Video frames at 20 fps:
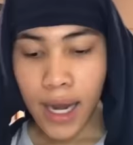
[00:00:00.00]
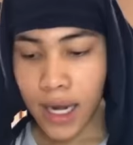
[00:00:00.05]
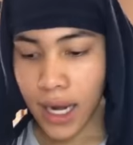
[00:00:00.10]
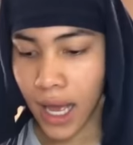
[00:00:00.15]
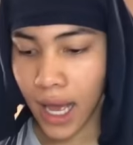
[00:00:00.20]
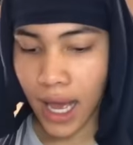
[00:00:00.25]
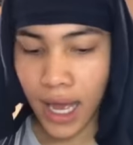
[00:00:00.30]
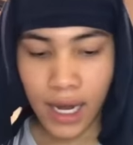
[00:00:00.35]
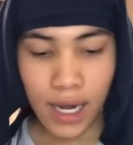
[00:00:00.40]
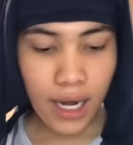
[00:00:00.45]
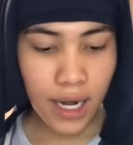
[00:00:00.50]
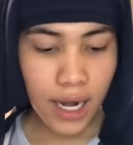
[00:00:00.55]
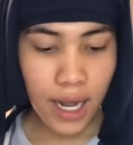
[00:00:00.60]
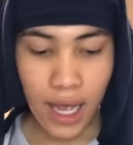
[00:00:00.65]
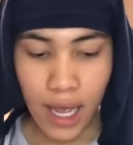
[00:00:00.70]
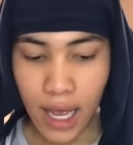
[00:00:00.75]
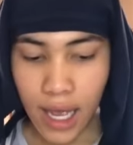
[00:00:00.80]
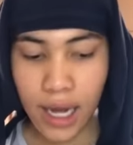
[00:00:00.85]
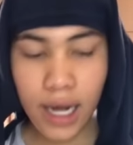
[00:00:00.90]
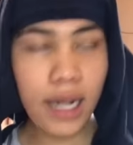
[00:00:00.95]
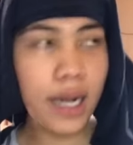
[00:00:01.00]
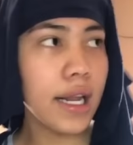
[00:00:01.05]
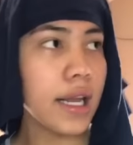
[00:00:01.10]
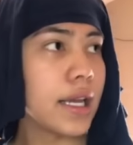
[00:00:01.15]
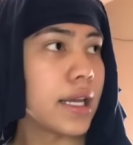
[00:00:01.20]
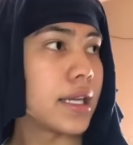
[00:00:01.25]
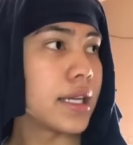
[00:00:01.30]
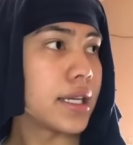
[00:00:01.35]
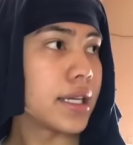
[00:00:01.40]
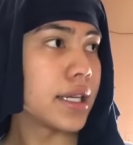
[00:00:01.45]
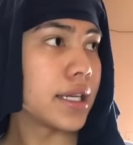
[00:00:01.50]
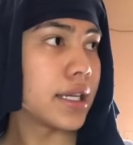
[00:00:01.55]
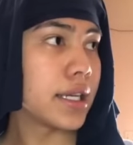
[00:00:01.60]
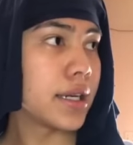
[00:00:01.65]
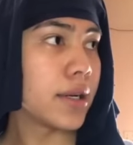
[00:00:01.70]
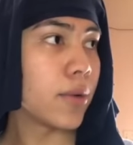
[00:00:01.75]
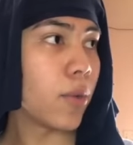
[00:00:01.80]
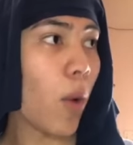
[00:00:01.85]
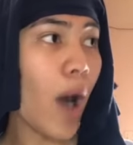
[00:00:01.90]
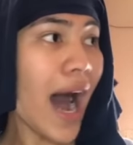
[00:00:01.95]
La la la la la.
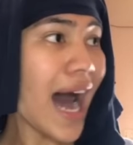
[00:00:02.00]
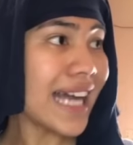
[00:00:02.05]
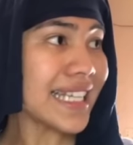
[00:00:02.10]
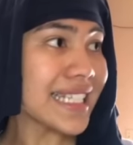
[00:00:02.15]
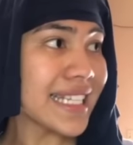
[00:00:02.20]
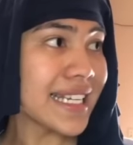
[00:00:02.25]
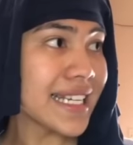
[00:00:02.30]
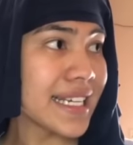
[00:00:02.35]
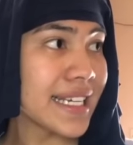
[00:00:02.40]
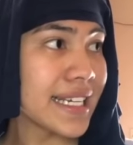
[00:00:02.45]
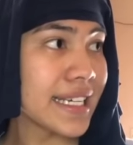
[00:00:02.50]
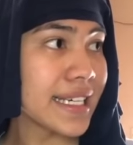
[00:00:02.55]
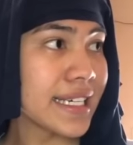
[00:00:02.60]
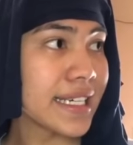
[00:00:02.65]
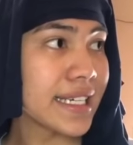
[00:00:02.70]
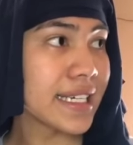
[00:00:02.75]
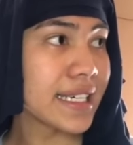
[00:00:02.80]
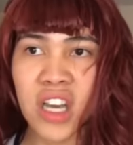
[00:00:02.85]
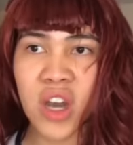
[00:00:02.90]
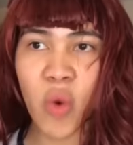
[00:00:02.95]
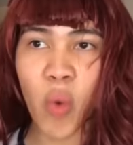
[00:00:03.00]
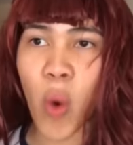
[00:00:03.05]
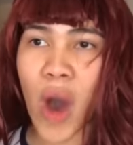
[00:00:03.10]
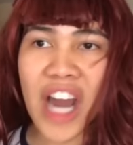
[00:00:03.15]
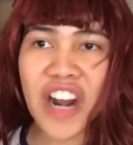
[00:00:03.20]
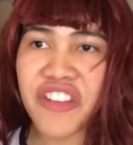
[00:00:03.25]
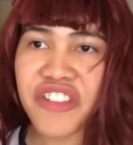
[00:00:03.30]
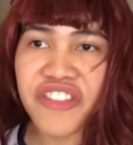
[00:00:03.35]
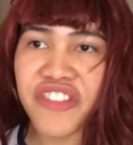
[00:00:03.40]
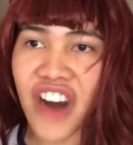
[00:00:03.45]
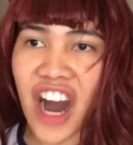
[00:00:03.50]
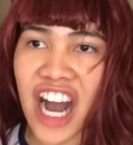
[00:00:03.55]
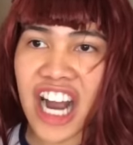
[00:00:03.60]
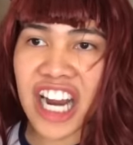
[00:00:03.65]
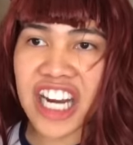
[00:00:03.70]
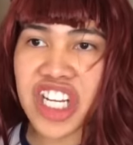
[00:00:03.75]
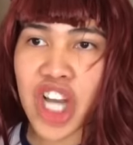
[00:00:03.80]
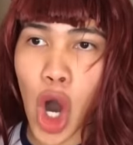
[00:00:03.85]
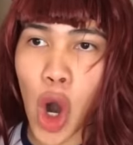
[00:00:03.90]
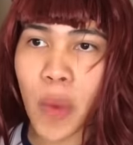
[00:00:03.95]
What? Why the fuck
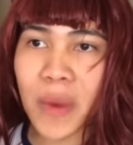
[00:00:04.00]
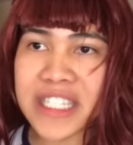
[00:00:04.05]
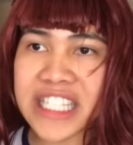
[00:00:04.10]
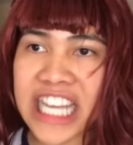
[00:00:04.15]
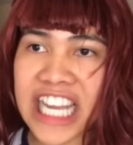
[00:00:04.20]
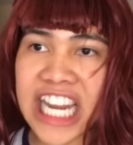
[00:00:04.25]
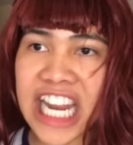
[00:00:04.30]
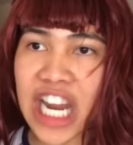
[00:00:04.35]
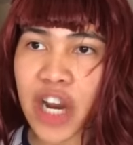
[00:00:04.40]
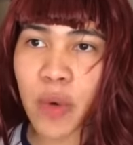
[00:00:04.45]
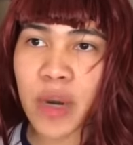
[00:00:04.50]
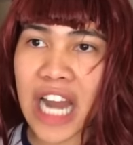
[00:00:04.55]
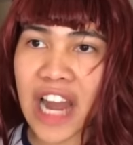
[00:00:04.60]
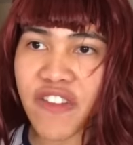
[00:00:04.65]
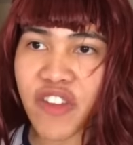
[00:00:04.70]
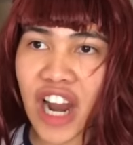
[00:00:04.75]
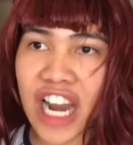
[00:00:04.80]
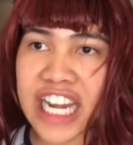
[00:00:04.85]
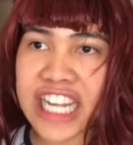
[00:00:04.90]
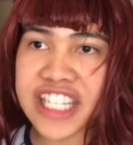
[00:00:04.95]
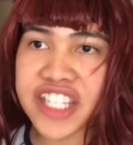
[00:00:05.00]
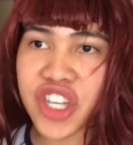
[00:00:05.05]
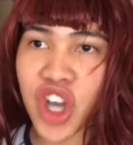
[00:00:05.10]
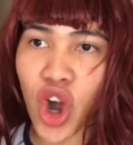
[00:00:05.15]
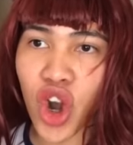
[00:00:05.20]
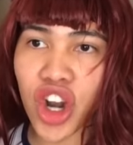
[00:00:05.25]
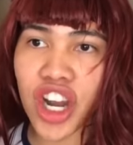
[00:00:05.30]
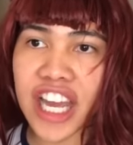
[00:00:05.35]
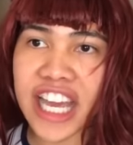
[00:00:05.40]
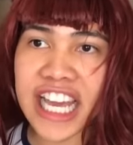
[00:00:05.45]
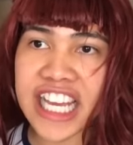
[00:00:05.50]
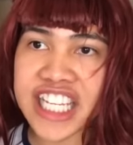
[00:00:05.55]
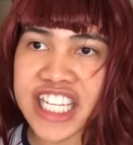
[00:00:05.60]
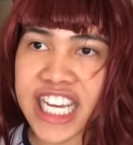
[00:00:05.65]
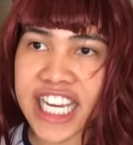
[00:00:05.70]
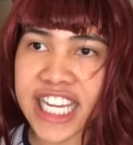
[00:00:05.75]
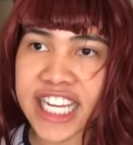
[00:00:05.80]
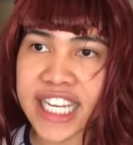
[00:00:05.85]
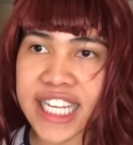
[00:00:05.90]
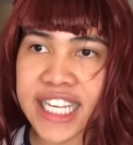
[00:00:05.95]
are you always in here whenever I need to go to the
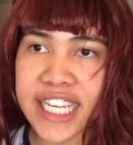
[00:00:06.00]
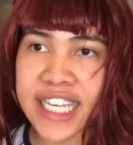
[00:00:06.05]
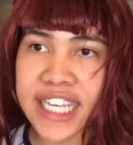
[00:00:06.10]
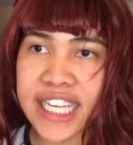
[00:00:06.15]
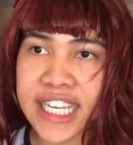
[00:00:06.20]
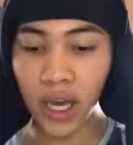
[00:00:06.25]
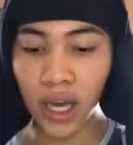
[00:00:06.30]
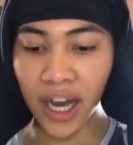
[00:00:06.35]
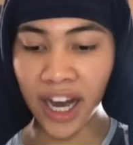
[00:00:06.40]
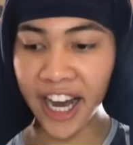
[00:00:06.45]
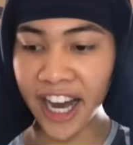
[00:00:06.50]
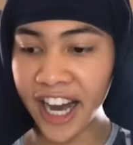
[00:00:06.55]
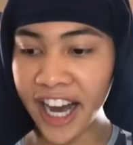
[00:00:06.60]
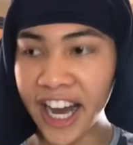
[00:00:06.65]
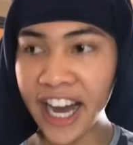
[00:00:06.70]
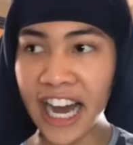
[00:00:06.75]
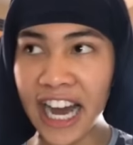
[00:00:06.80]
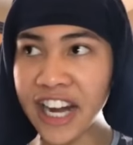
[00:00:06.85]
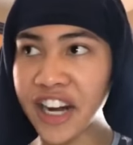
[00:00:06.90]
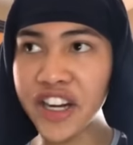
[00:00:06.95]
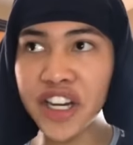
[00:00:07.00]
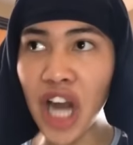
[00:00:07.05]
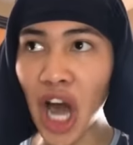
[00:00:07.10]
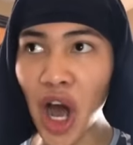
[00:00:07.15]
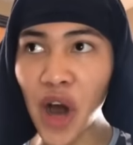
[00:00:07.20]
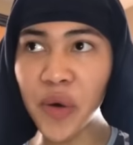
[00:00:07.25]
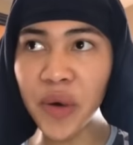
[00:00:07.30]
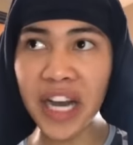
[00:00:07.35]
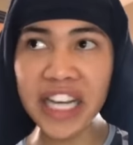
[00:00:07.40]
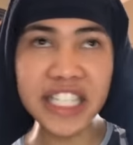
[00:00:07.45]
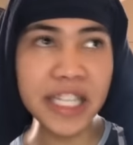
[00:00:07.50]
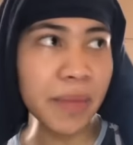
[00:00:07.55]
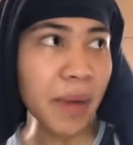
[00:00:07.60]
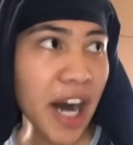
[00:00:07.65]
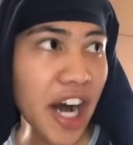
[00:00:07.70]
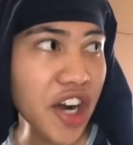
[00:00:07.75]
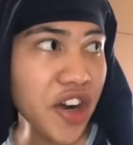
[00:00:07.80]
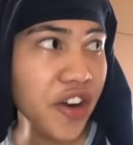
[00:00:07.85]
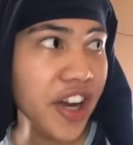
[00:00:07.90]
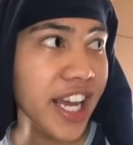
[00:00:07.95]
kitchen? I don't know, because I'm
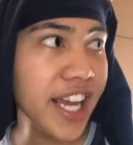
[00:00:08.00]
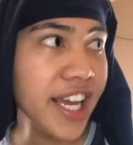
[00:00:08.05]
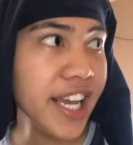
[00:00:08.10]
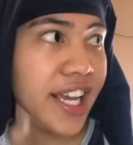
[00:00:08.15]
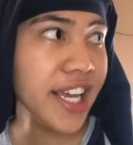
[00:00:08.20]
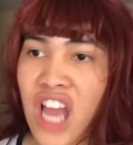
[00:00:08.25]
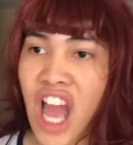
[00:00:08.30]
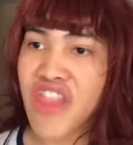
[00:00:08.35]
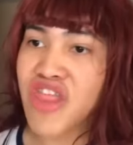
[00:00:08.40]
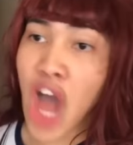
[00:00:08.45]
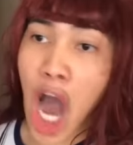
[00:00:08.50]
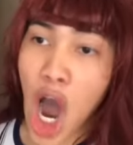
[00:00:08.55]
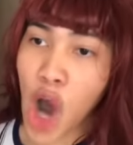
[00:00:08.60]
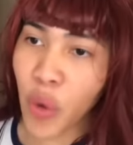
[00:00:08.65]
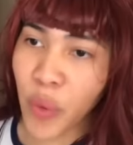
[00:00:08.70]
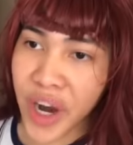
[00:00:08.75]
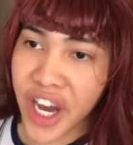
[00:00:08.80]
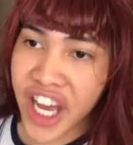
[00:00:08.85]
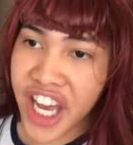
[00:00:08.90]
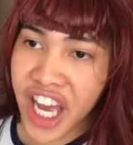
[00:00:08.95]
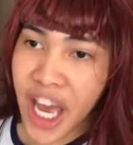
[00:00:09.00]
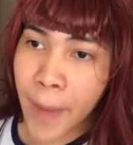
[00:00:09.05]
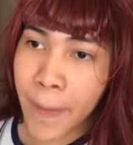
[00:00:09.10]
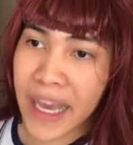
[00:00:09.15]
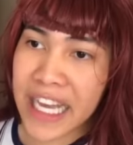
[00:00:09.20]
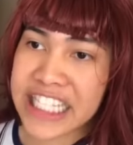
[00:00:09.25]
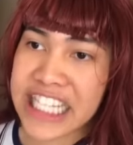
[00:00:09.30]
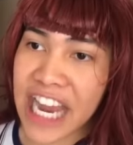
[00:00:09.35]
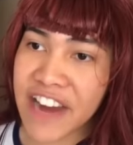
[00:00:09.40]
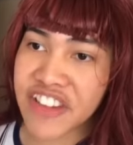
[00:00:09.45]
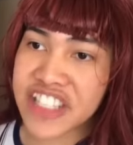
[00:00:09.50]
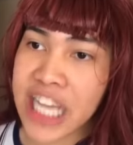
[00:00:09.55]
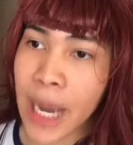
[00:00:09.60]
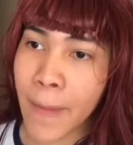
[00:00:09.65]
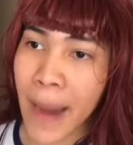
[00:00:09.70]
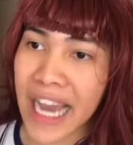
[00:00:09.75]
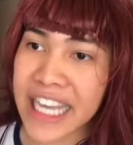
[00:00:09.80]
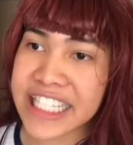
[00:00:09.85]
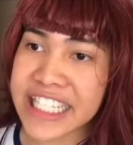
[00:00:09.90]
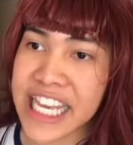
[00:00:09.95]
hungry? No, because every time
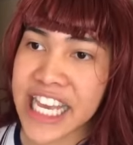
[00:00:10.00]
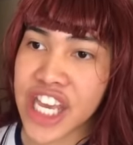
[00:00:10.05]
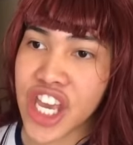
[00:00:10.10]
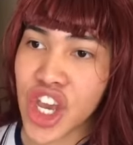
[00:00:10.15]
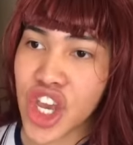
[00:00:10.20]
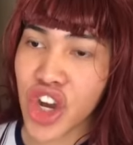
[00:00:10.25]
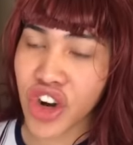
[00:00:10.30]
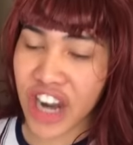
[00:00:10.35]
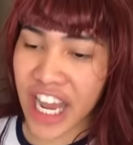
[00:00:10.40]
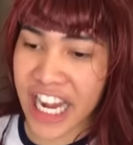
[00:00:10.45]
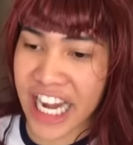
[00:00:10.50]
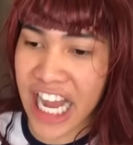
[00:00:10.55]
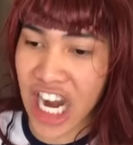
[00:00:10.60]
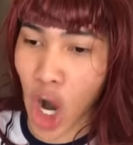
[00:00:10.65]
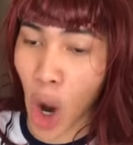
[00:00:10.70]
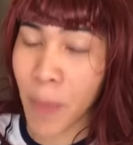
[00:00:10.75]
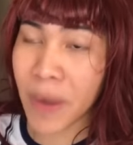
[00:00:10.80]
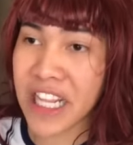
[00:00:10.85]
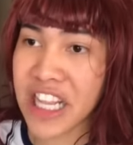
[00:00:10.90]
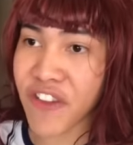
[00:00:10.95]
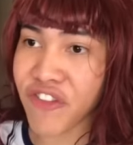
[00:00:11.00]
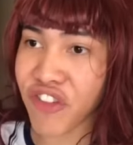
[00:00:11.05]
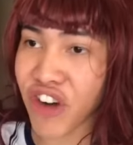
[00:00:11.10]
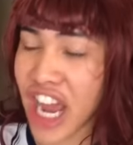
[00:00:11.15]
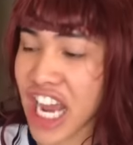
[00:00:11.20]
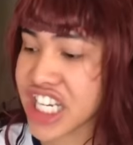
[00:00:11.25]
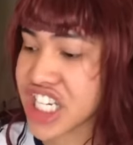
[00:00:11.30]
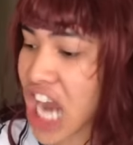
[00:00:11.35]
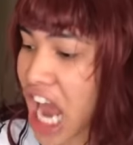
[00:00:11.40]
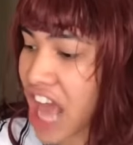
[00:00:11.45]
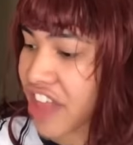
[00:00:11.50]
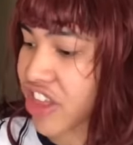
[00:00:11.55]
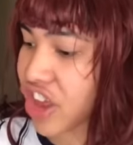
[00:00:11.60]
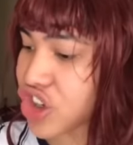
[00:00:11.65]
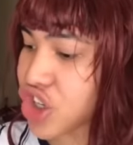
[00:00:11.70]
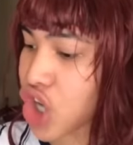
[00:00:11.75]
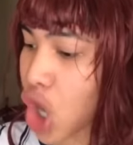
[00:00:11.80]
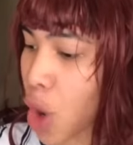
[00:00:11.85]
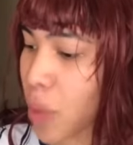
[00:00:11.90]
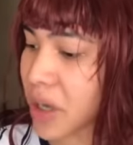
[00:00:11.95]
I see you, you're in here opening the fridge, the
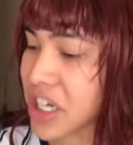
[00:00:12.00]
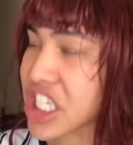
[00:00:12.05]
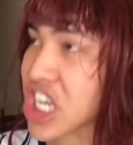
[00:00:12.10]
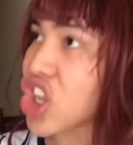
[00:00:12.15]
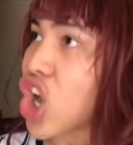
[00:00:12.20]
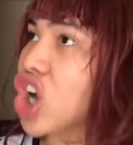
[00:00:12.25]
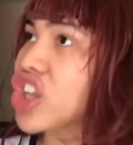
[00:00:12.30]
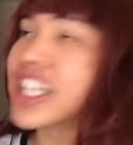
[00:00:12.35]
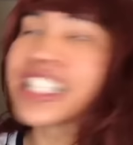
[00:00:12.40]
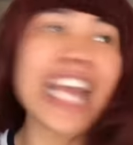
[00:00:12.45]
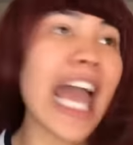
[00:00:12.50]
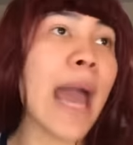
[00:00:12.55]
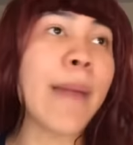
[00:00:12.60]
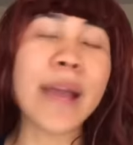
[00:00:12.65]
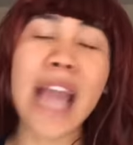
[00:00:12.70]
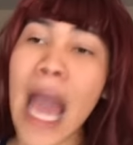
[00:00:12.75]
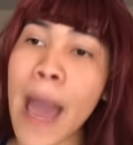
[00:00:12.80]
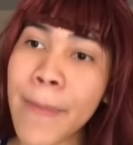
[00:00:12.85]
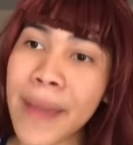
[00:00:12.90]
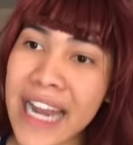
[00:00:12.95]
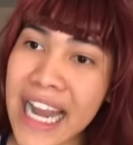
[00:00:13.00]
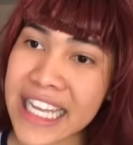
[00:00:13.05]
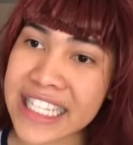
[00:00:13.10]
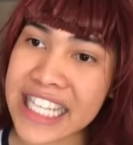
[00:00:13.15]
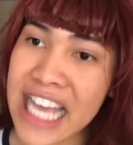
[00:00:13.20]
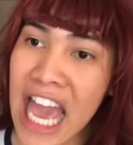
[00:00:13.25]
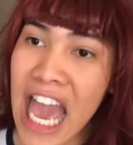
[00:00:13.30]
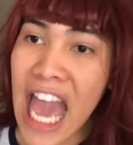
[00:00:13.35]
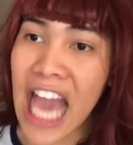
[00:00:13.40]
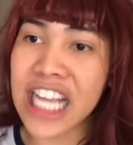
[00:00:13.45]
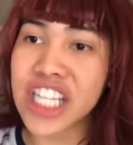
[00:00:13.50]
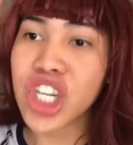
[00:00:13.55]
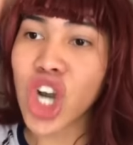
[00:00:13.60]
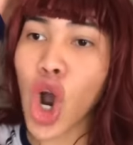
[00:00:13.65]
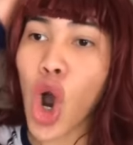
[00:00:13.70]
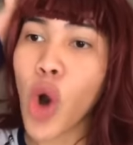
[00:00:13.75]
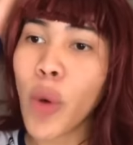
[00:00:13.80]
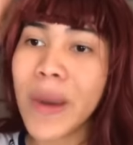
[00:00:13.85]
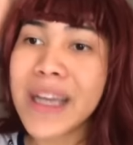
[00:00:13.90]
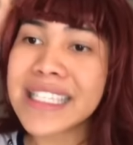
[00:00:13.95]
drawers, and all the damn cabinets. And you're
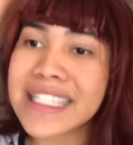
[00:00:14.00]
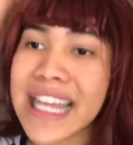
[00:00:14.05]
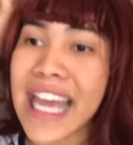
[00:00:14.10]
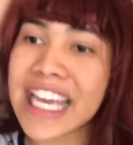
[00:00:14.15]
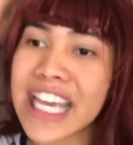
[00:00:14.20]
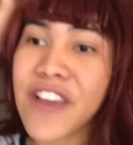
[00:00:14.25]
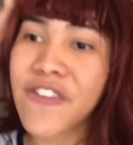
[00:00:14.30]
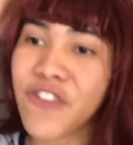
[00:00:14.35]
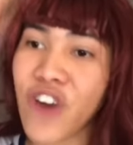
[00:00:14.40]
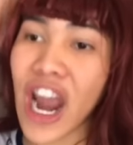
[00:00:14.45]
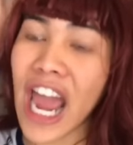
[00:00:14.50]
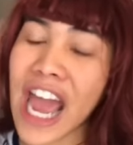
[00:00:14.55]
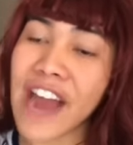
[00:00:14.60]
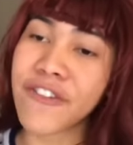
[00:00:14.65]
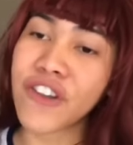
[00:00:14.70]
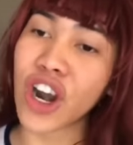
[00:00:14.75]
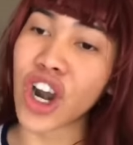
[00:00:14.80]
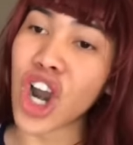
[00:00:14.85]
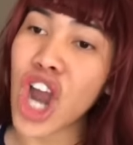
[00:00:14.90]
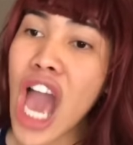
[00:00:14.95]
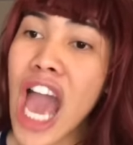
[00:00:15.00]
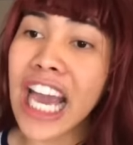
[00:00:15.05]
always taking forever.